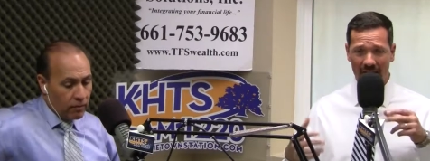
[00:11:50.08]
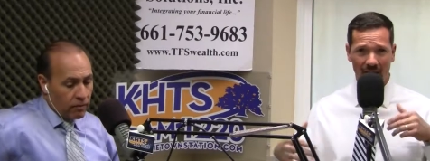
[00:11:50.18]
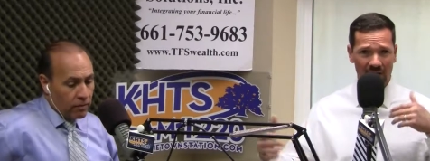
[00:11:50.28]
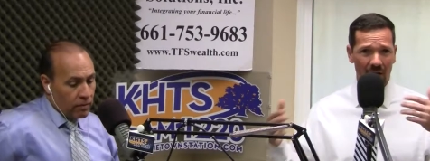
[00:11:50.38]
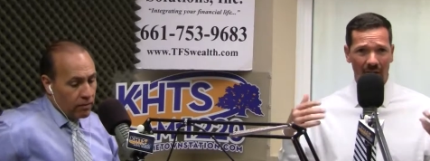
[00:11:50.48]

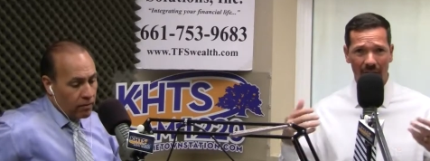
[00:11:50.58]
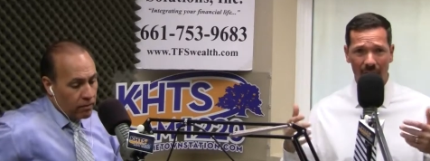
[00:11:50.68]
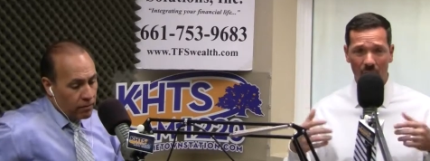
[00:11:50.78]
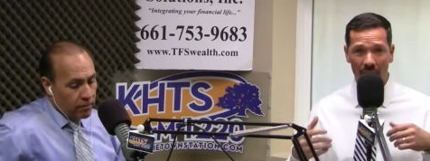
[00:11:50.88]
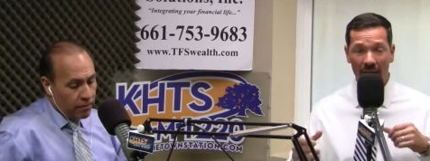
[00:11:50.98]
Speaker 1: accounts? How can I
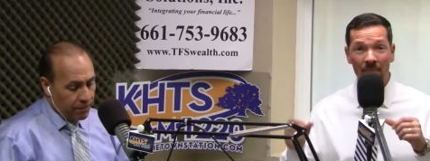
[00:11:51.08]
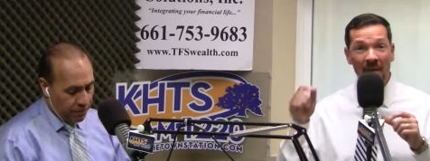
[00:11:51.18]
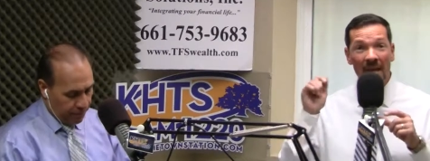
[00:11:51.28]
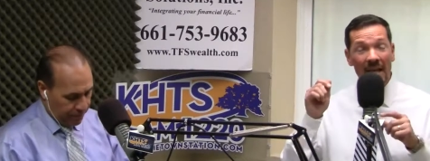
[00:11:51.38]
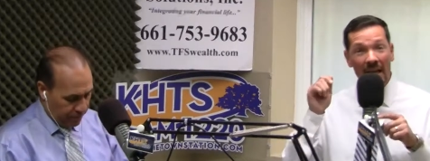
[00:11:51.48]
afford that?
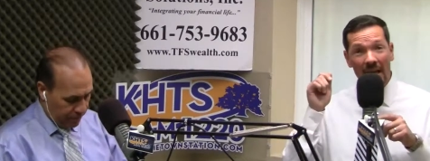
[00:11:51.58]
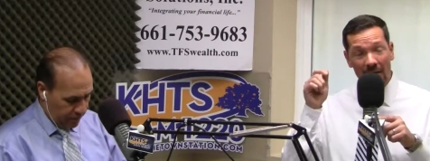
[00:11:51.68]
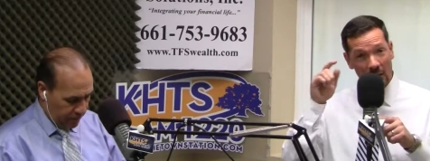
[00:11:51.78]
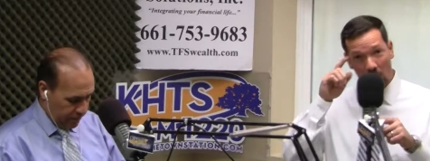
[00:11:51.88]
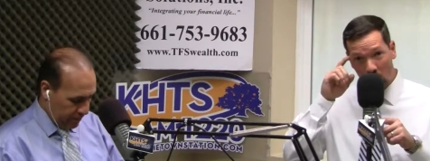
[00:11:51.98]

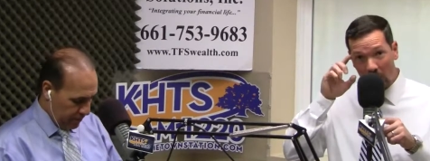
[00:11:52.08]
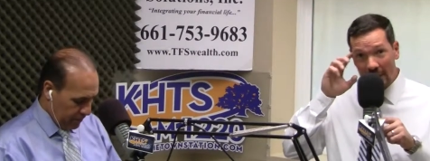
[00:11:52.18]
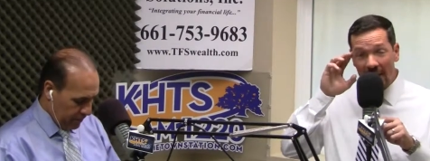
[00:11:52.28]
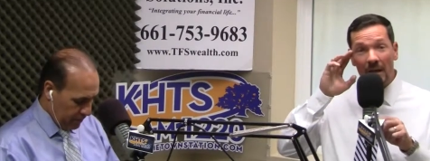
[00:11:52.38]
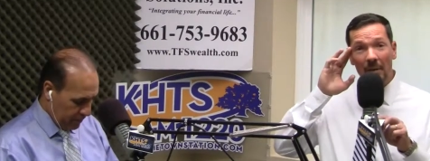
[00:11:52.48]
We
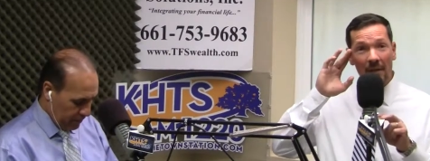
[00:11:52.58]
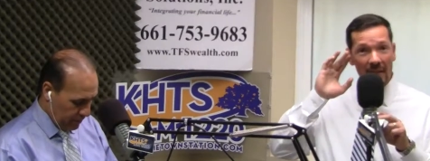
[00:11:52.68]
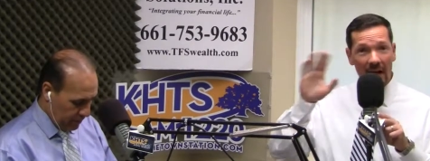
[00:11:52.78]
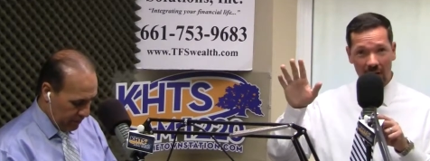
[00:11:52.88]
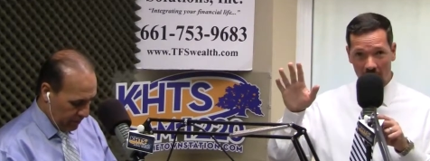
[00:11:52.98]
think about
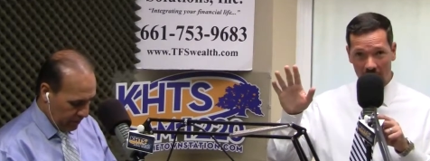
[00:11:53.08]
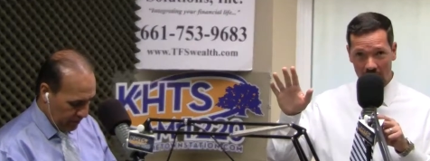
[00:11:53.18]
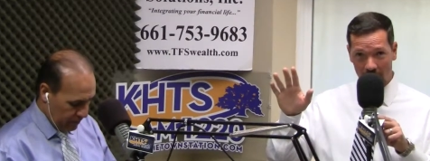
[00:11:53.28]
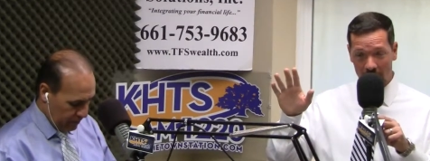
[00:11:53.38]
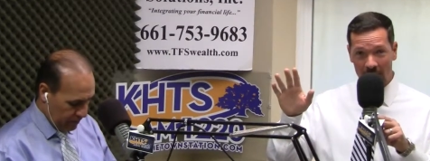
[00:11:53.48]
that long
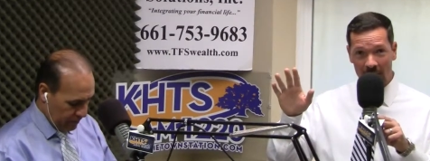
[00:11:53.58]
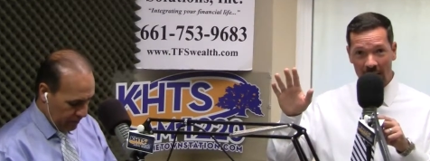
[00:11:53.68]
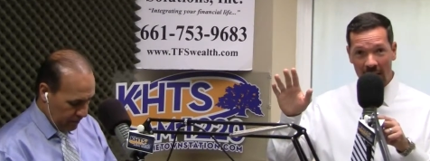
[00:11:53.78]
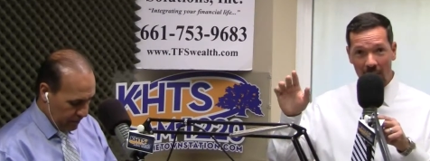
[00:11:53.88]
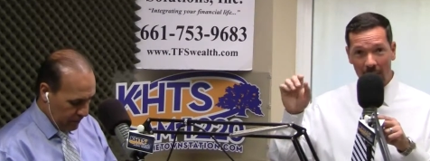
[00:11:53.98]
term,
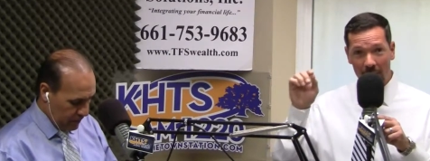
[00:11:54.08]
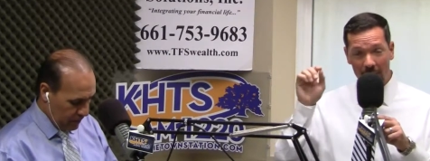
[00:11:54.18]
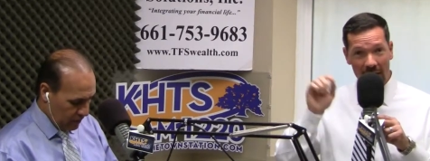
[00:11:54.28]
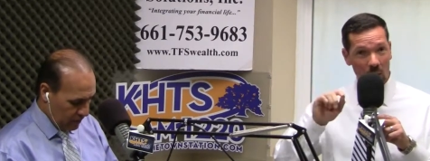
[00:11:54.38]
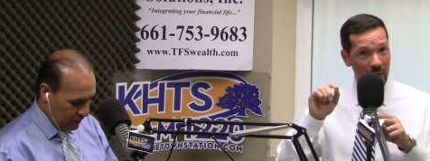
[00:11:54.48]

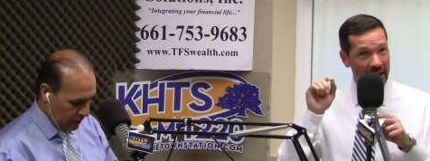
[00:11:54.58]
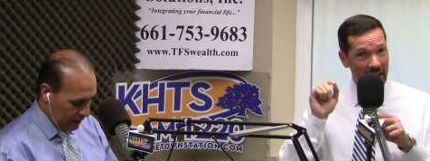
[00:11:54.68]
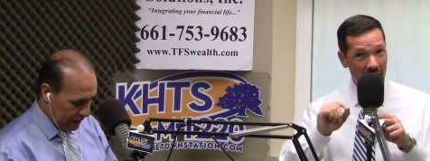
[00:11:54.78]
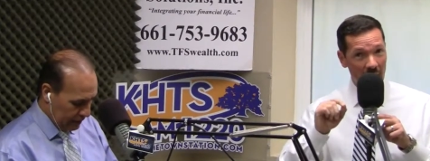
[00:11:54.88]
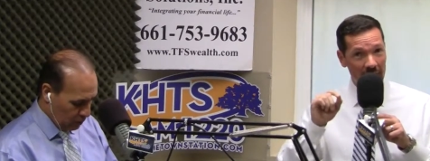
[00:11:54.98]
yet we
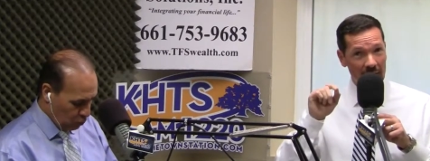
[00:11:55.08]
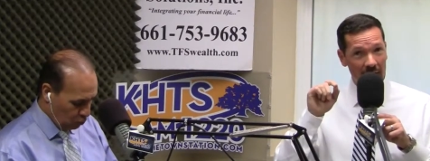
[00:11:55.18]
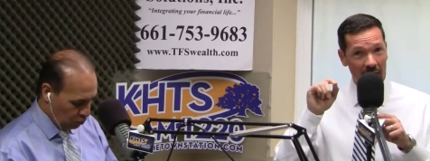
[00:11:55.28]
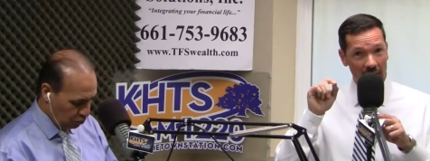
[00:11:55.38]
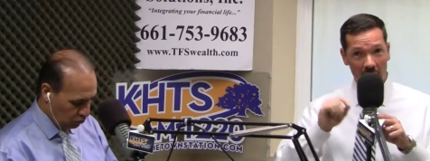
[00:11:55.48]

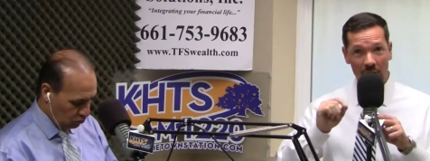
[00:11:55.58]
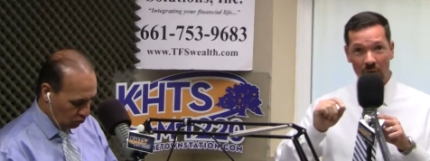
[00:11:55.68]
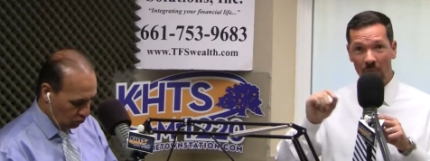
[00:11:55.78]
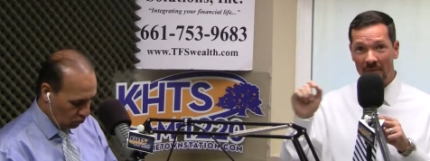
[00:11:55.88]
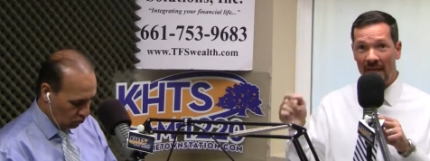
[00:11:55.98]
carry long
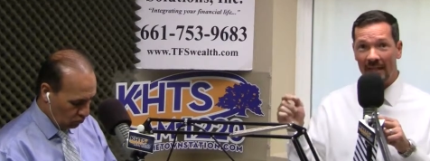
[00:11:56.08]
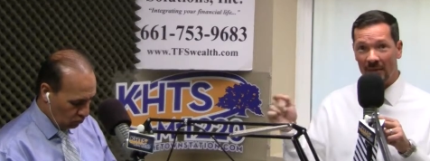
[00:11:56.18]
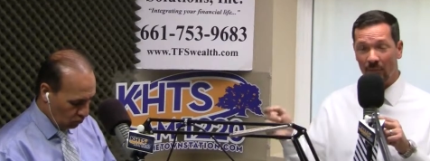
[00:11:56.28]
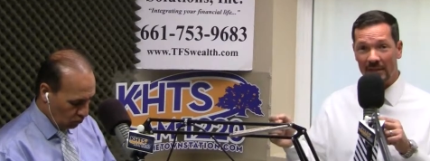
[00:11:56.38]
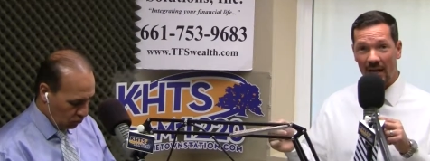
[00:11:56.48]
term debt
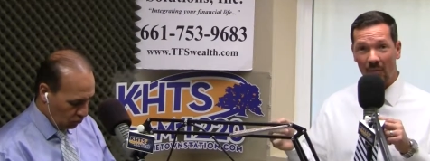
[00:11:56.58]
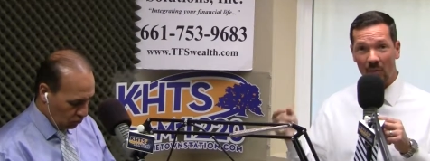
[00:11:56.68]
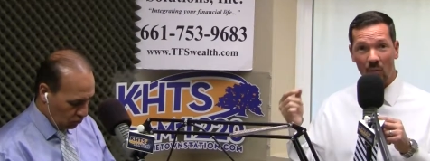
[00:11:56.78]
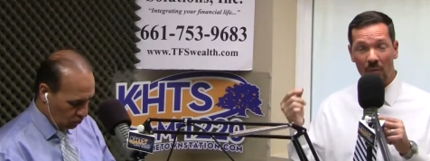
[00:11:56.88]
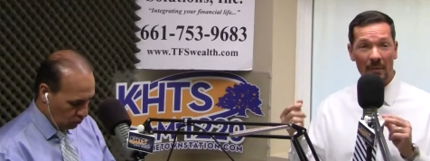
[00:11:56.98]
into
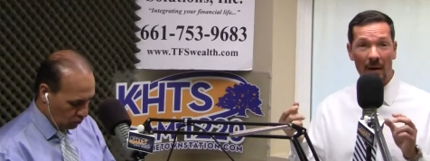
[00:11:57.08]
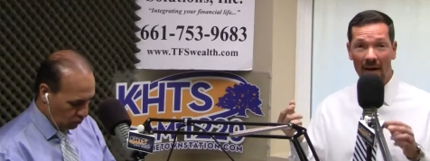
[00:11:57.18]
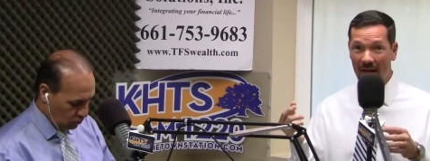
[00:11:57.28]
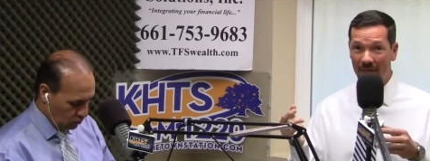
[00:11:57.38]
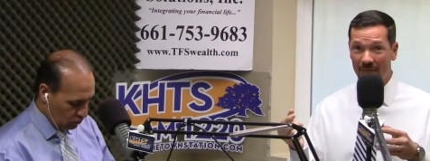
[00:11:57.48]
retirement when we
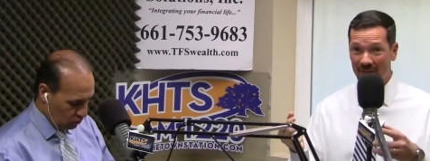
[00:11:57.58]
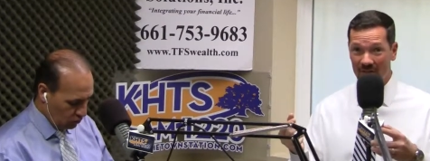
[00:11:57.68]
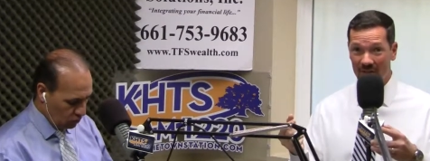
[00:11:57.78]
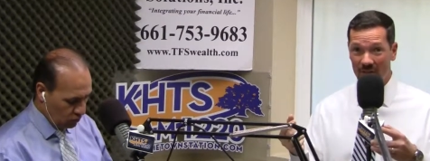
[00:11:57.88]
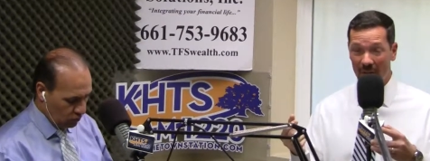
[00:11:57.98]
might have a
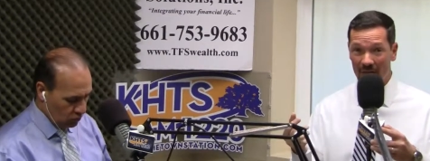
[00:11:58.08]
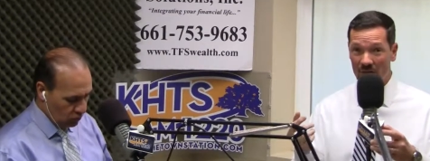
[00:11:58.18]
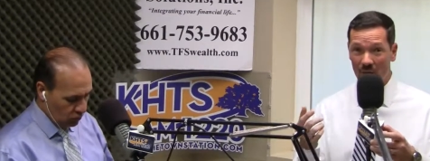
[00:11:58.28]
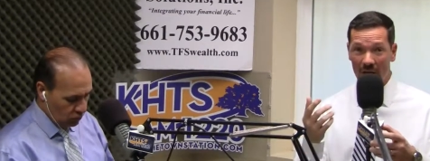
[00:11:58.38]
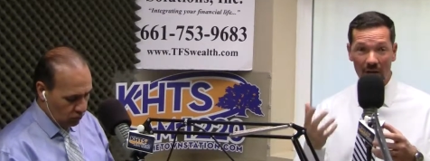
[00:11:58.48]
fixed
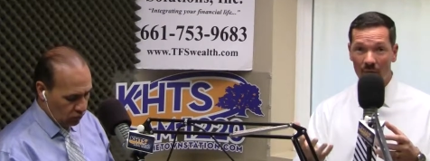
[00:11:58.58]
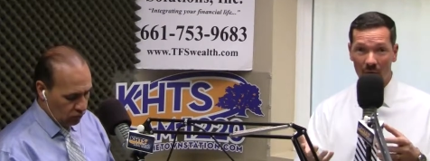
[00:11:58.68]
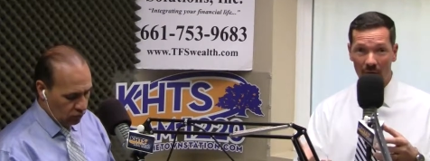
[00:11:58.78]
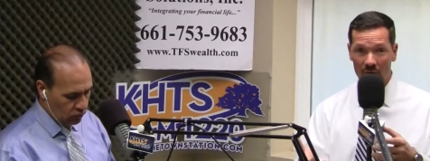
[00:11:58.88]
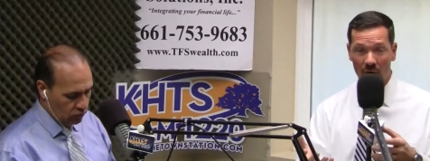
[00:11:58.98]
expense. So I love
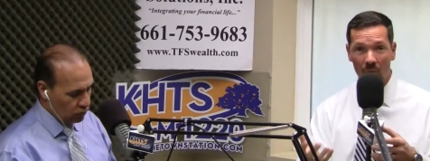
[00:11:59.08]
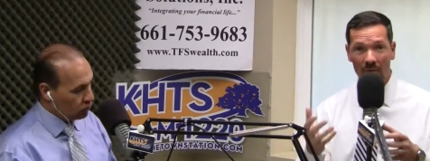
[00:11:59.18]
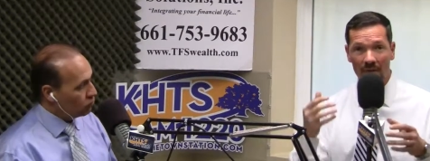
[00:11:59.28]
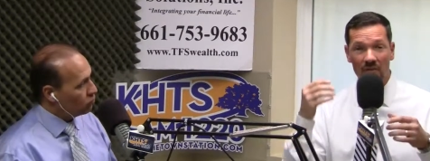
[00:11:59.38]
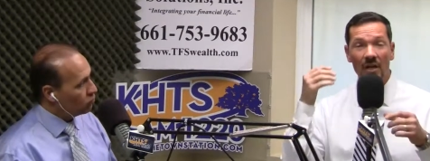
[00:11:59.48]
where Arif's going
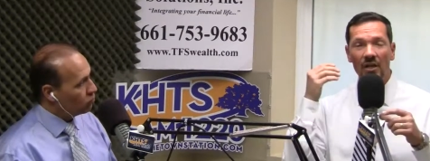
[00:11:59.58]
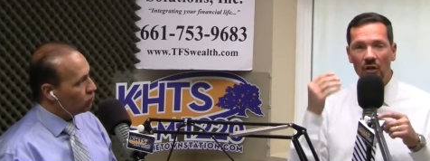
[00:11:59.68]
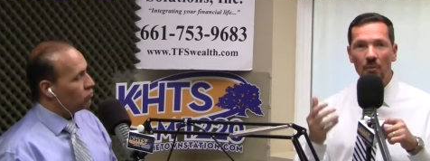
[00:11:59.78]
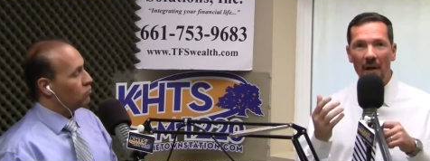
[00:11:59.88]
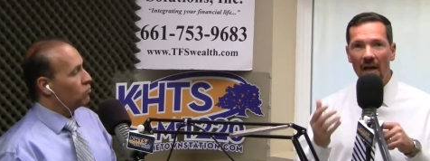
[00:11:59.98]
with this.
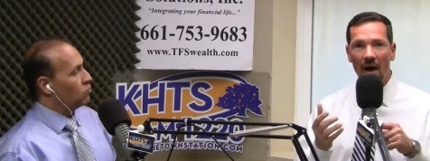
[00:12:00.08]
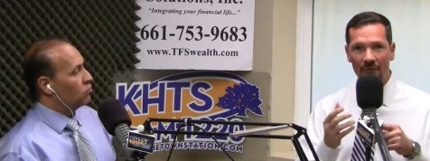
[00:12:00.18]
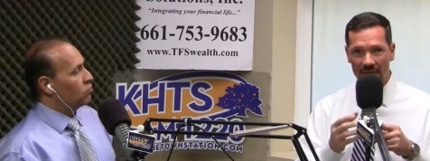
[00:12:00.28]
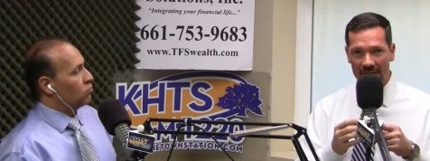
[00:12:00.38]
You pay off a